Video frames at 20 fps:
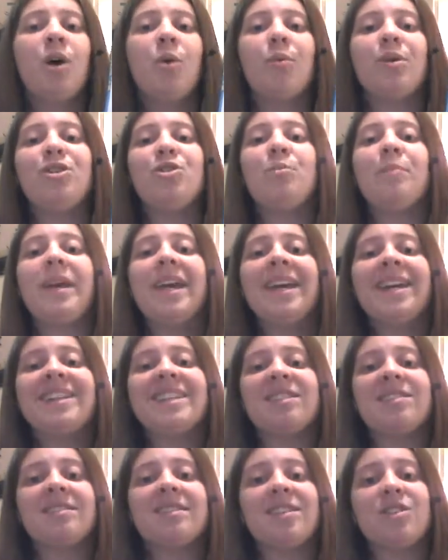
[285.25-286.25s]
When you make a
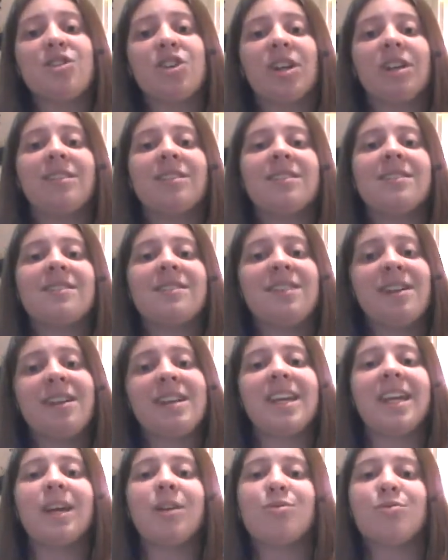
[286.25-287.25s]
decision to
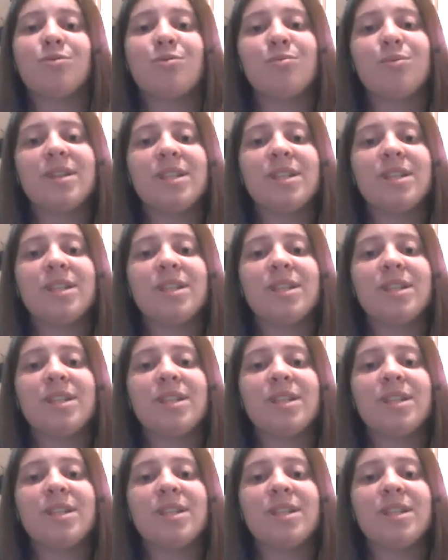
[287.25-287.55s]
study and do